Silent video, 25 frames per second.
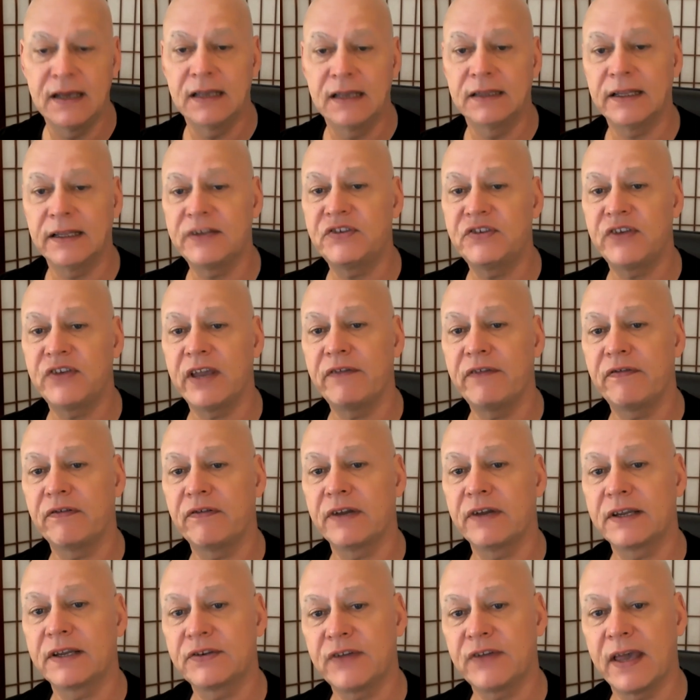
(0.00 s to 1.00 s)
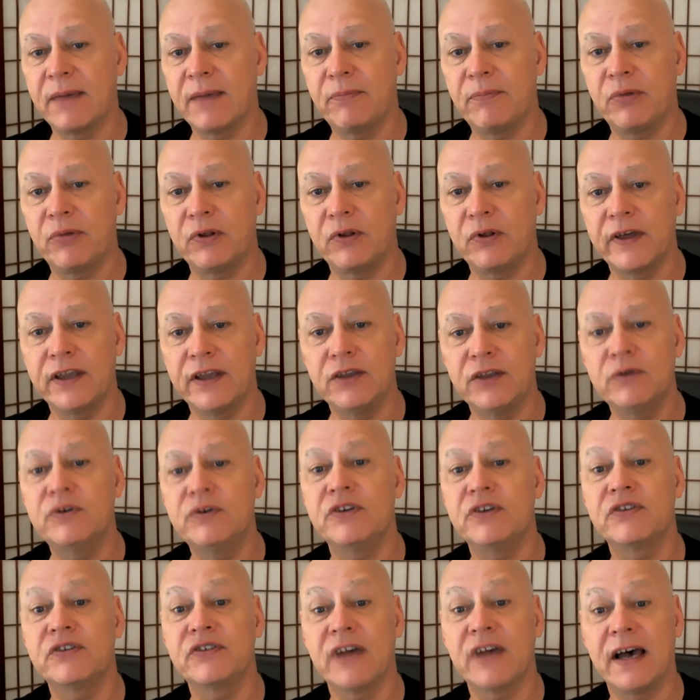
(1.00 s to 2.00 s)
Let's say, for example, that you
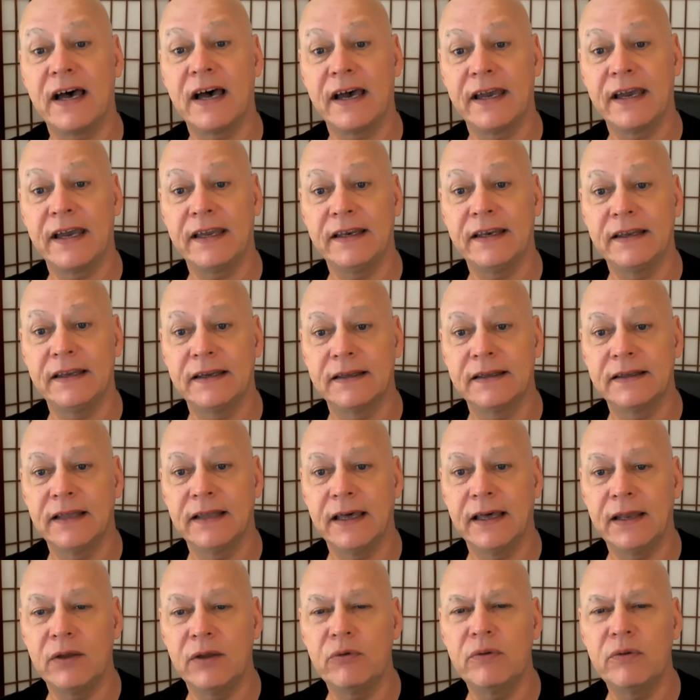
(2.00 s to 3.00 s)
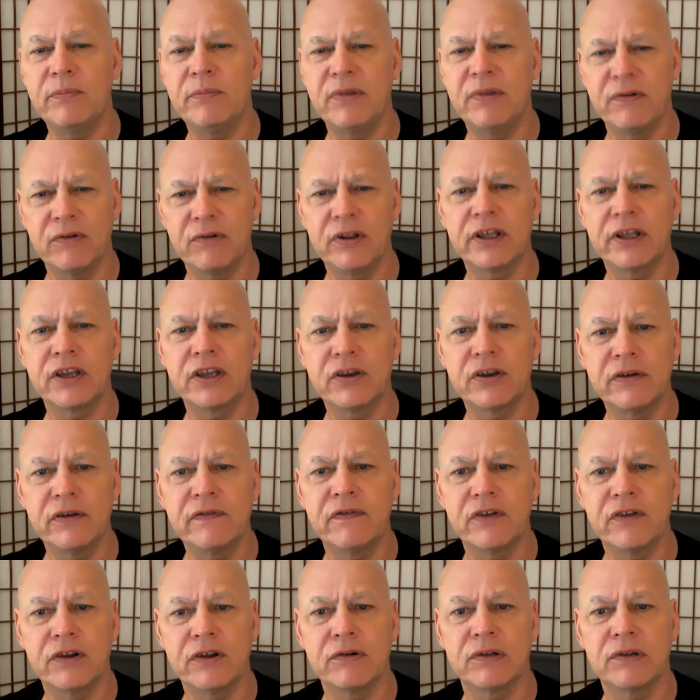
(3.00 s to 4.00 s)
decide that it would be really good
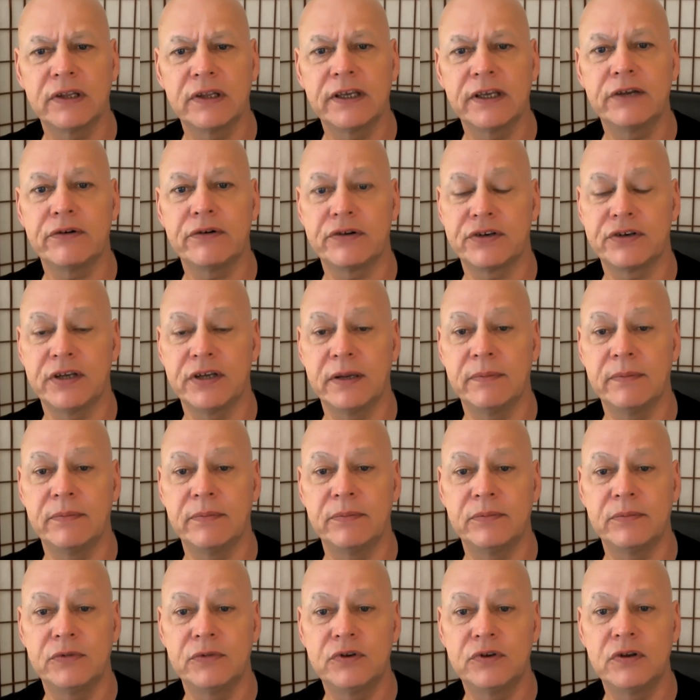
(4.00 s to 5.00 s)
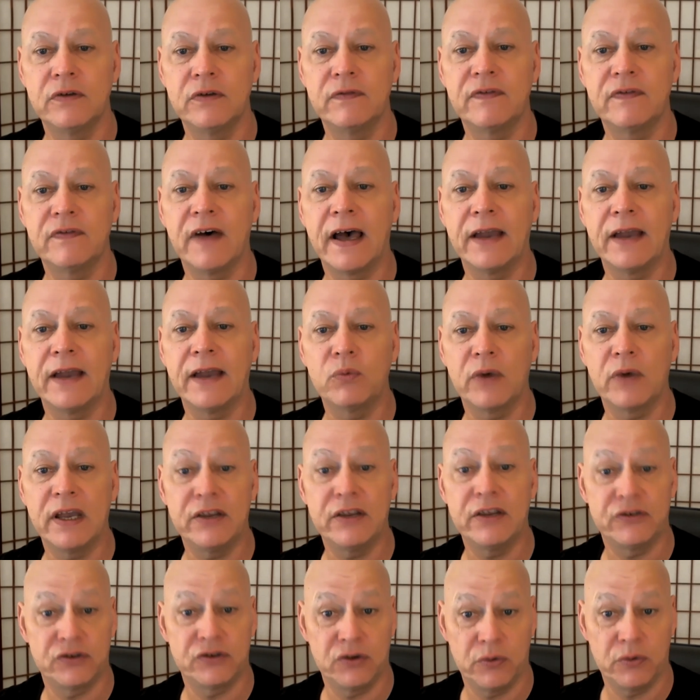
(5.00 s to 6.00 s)
for your leadership to find
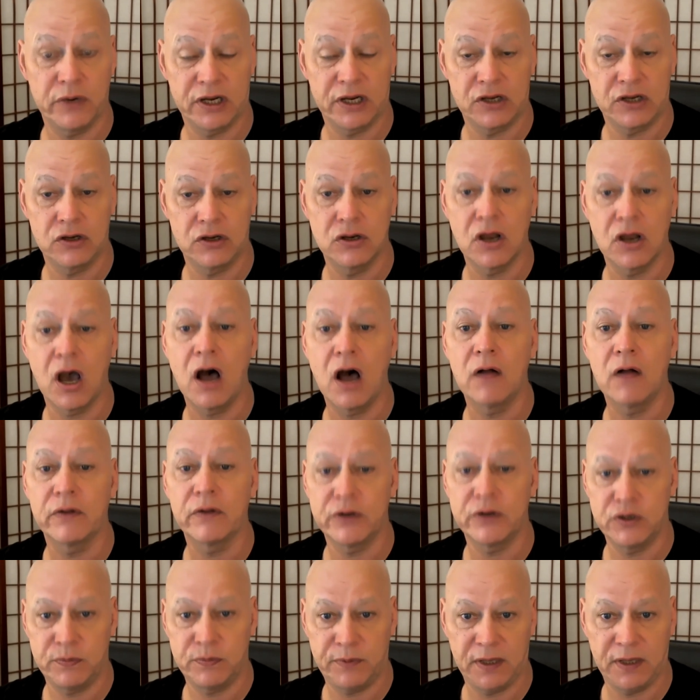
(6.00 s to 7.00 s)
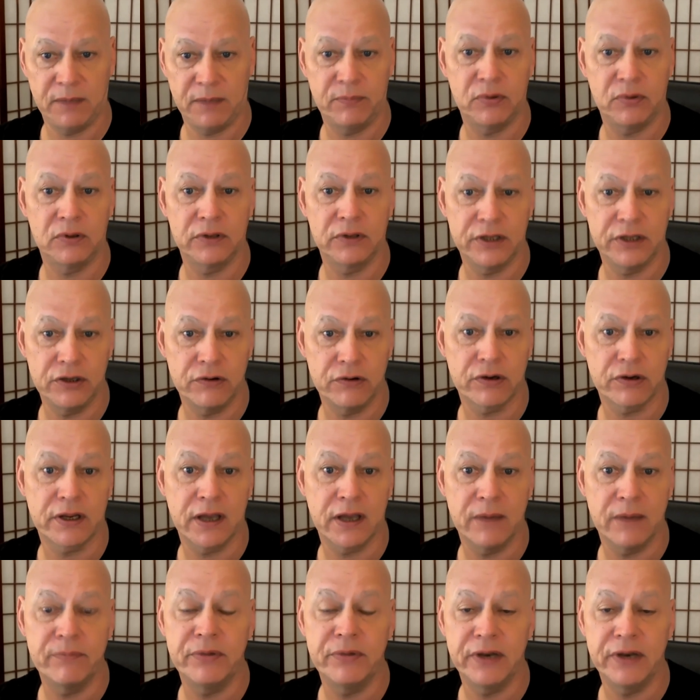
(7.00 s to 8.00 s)
ways to acknowledge people in your
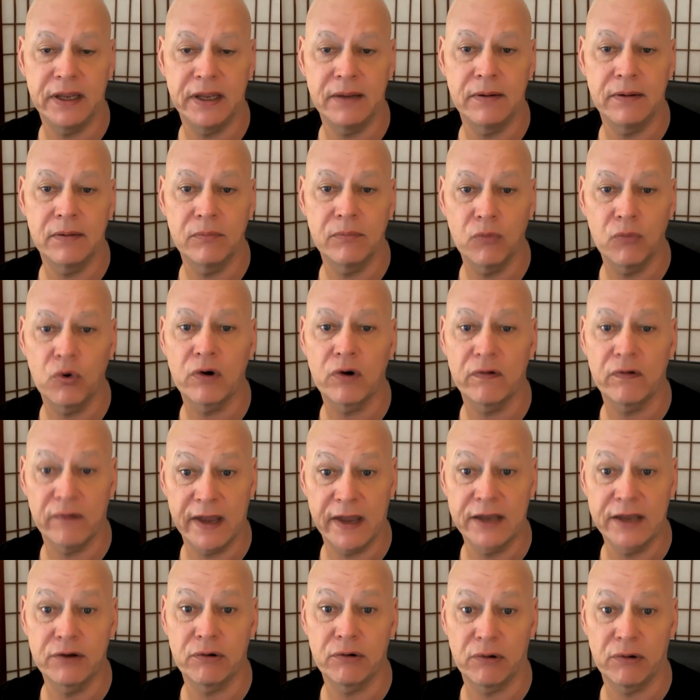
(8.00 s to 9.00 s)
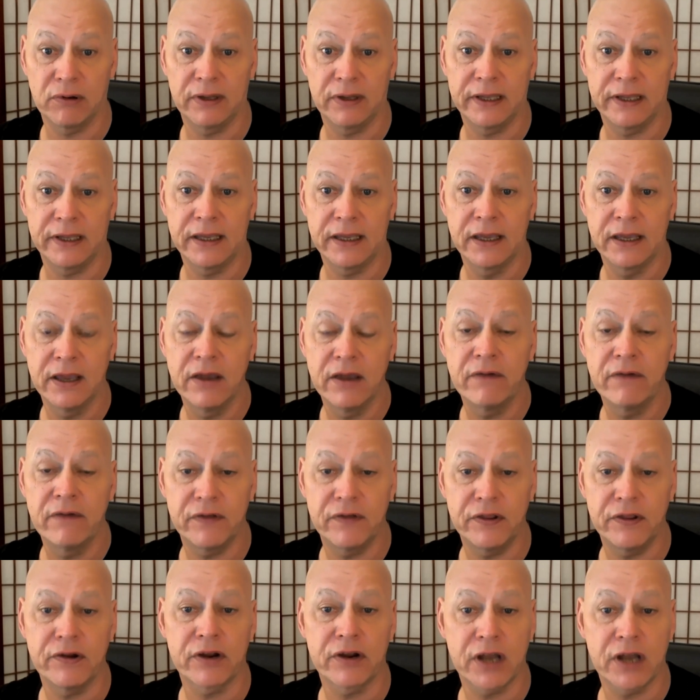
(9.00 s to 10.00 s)
company more regularly for
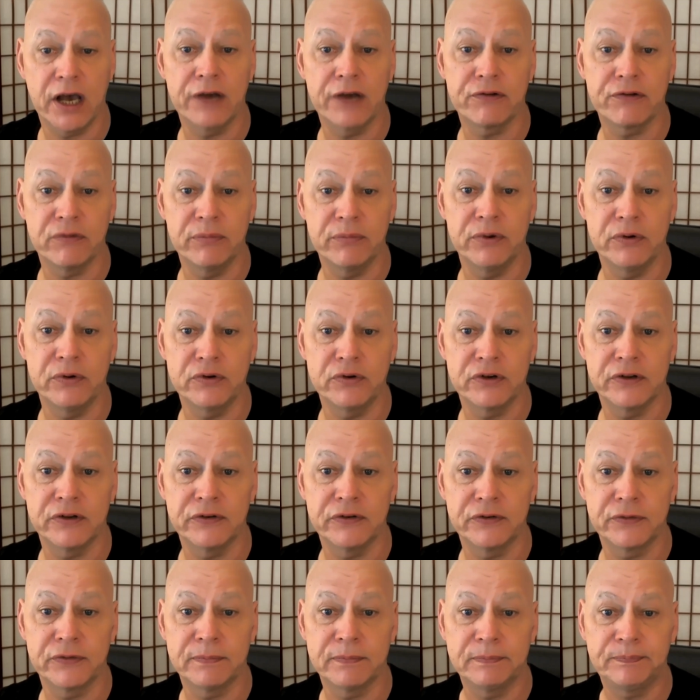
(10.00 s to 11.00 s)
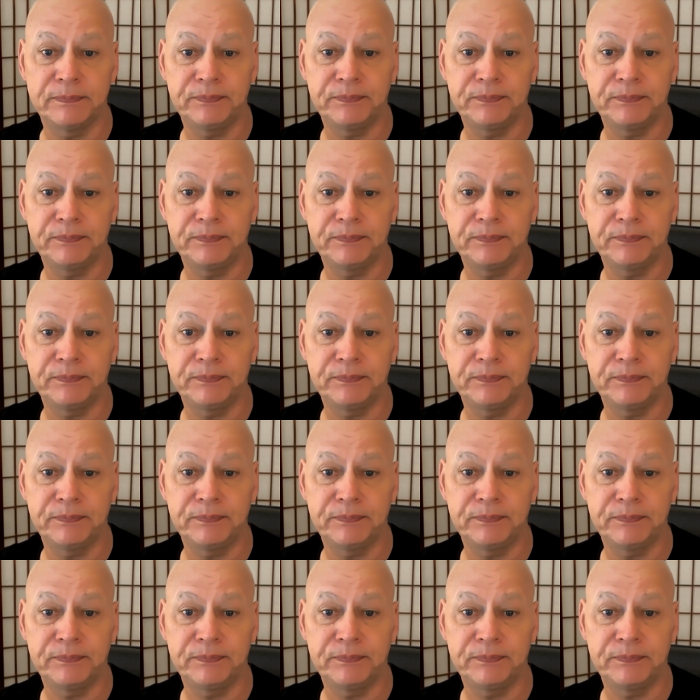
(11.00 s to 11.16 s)
their contributions.